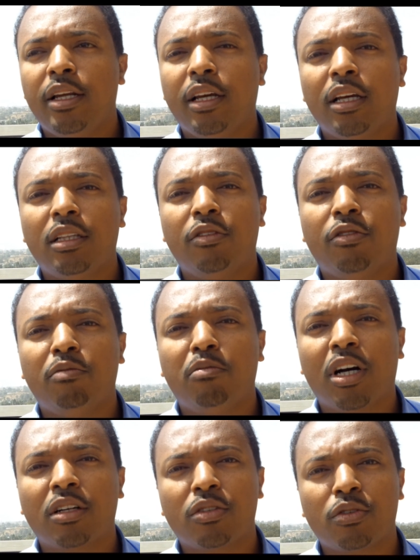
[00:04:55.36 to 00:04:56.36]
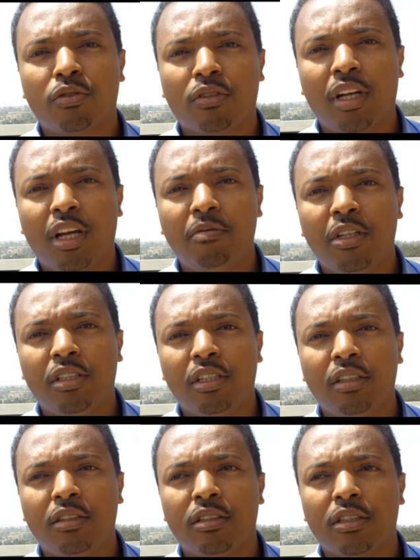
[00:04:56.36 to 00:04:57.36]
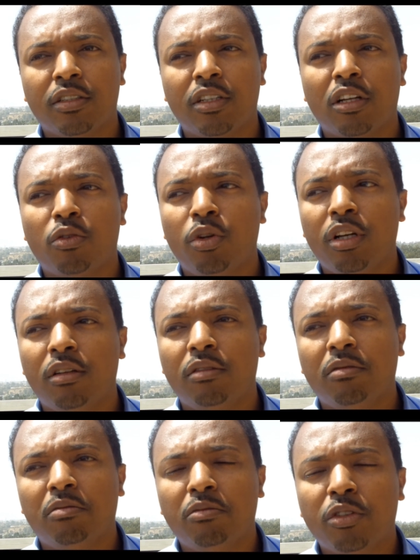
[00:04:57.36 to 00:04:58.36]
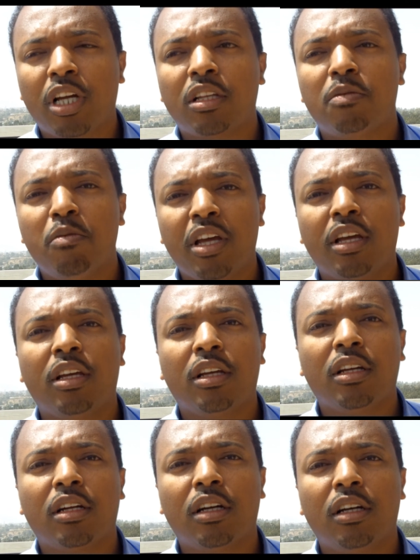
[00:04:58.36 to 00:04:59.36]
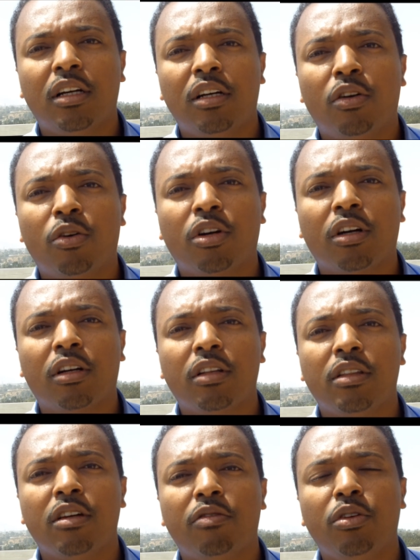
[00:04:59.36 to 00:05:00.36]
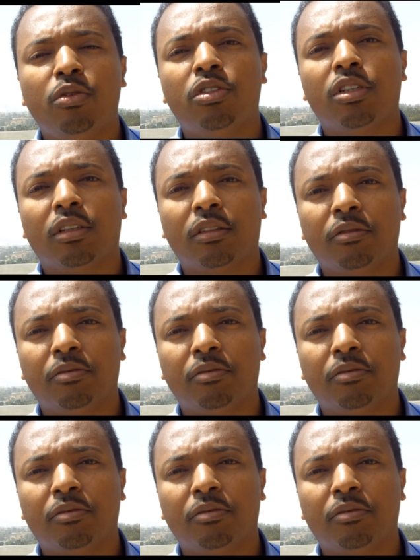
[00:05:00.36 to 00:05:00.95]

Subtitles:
negative impacts of climate change that may occur in the future.